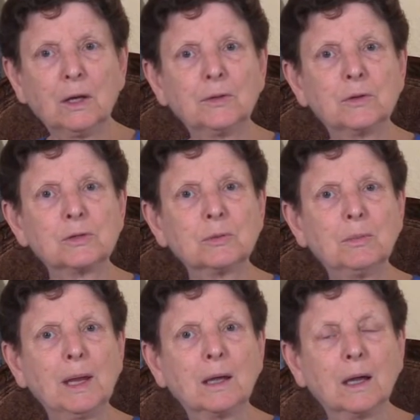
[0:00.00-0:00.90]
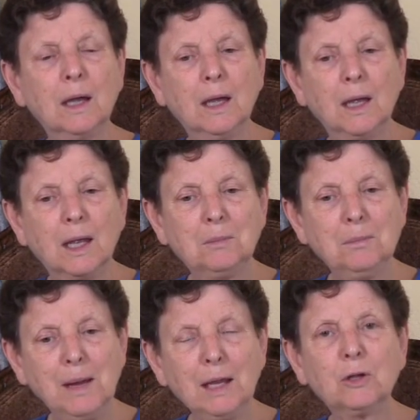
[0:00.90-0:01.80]
others and
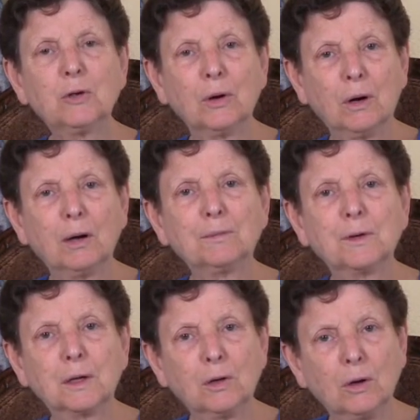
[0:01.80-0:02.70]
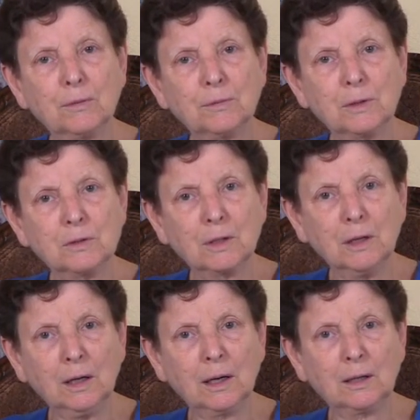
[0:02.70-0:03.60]
make your offering an offering to
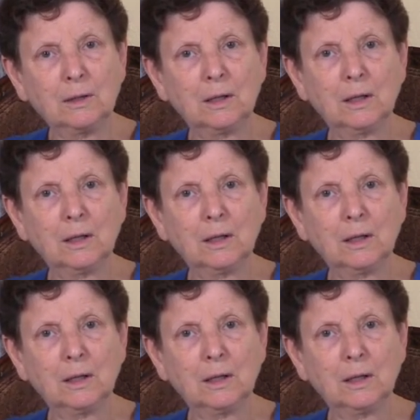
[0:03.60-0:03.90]
God,